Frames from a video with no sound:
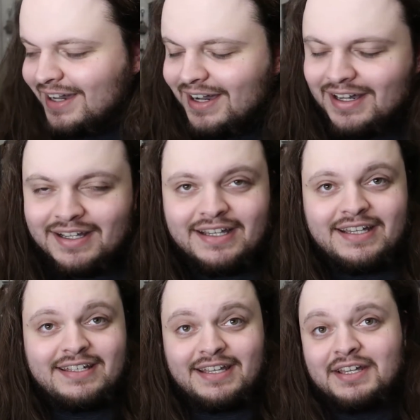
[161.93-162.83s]
Uh,
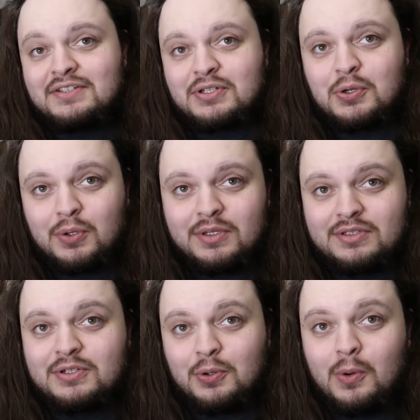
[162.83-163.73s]
yeah, it took, it
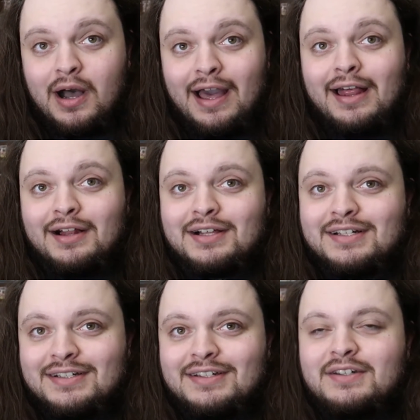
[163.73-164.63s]
took a while.
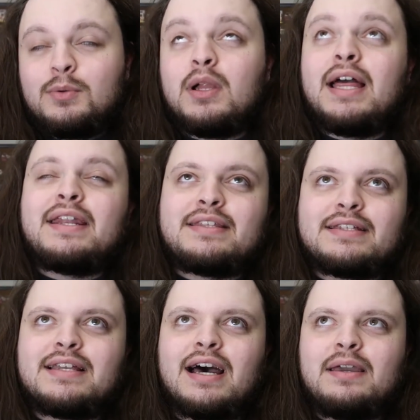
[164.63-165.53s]
Well,
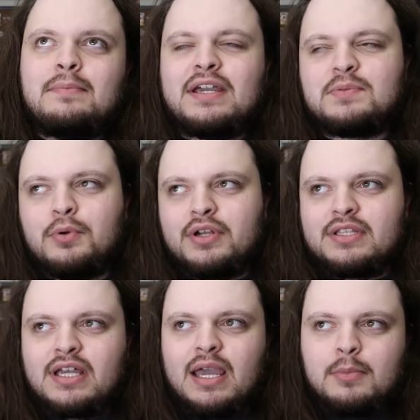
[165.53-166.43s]
editing time, exporting
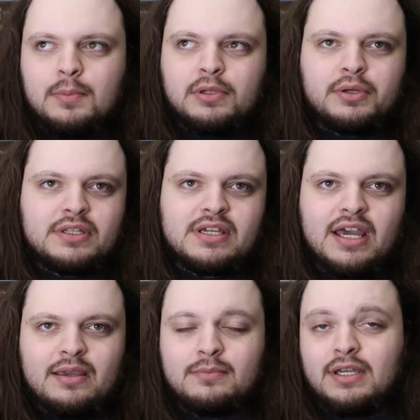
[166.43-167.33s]
time, uploading
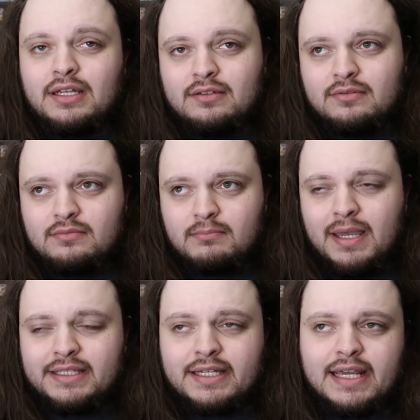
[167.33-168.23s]
time, and
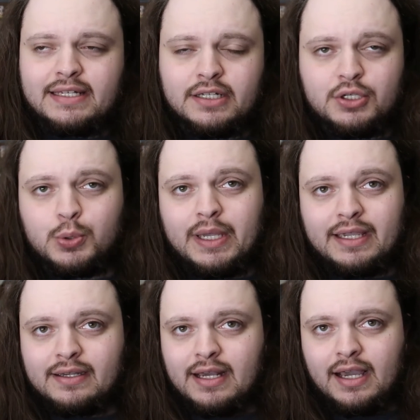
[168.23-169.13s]
metadata
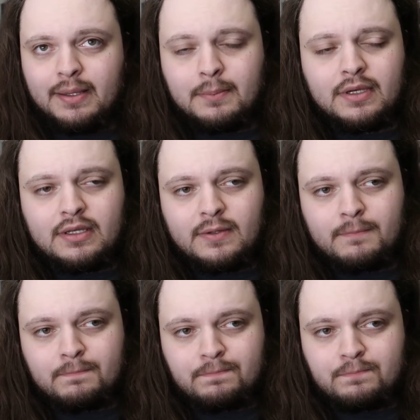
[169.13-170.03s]
doing time.
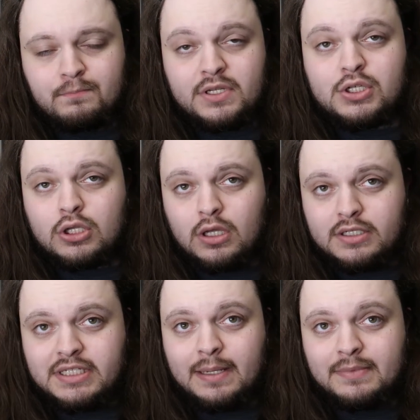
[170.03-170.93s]
It took a
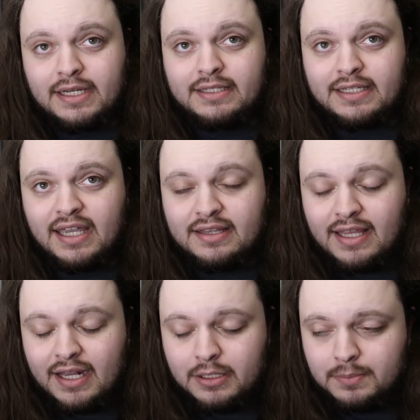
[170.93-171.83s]
long time today to get
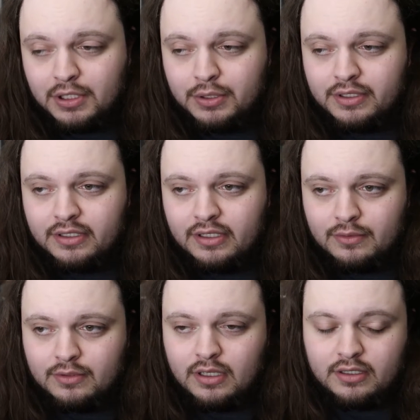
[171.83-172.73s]
that uploaded
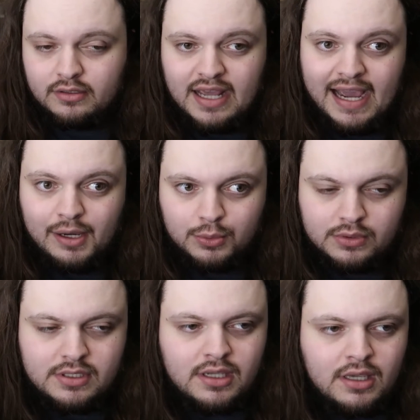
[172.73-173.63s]
and, and
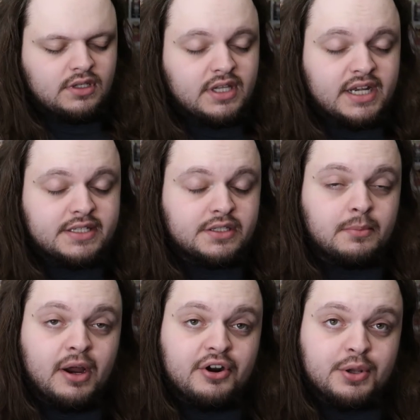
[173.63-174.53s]
out. And then I did the
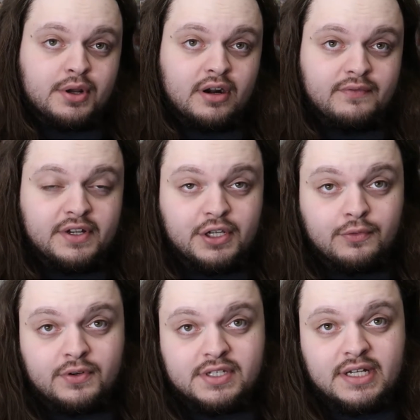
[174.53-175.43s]
Mario Kart video
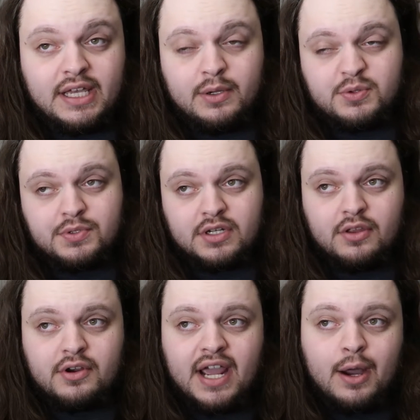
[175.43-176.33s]
for today, which was
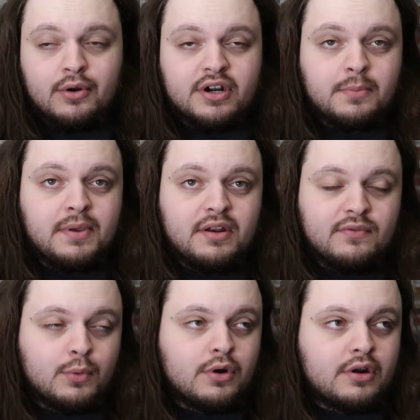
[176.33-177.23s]
another hour and a bit
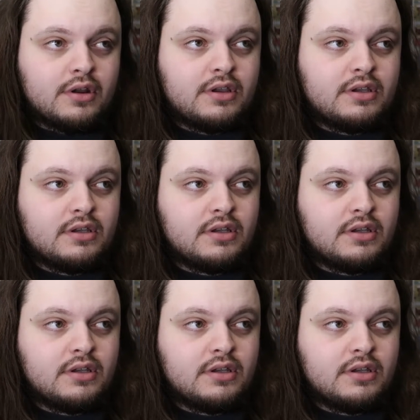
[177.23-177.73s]
of work.